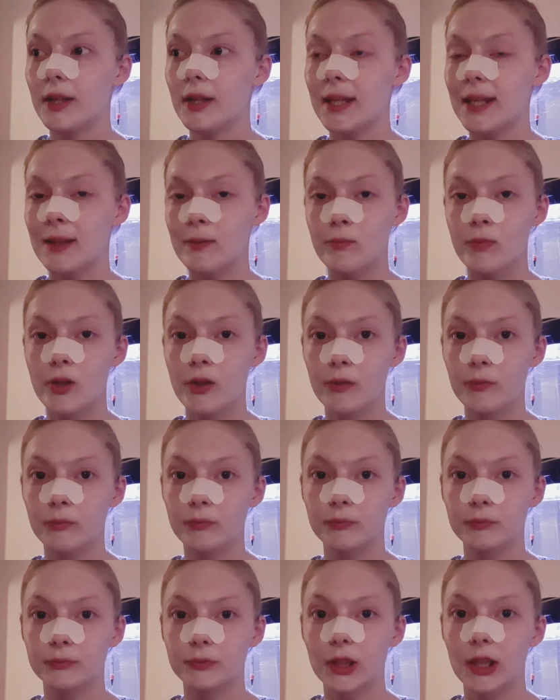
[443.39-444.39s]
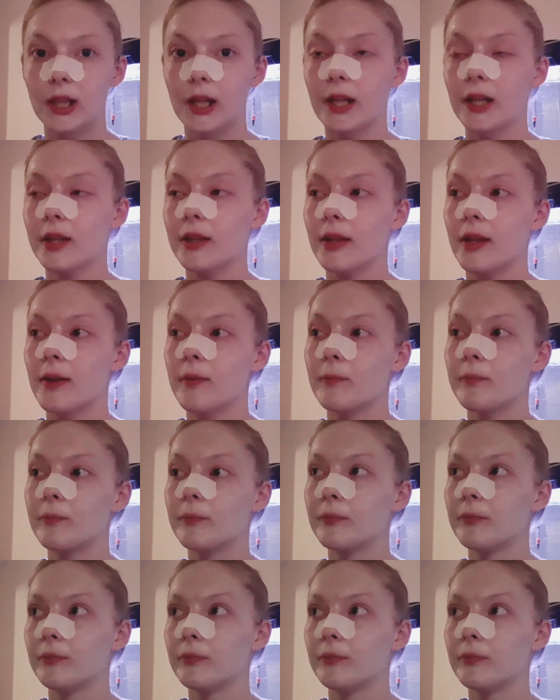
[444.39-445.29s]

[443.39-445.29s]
emu, I like them.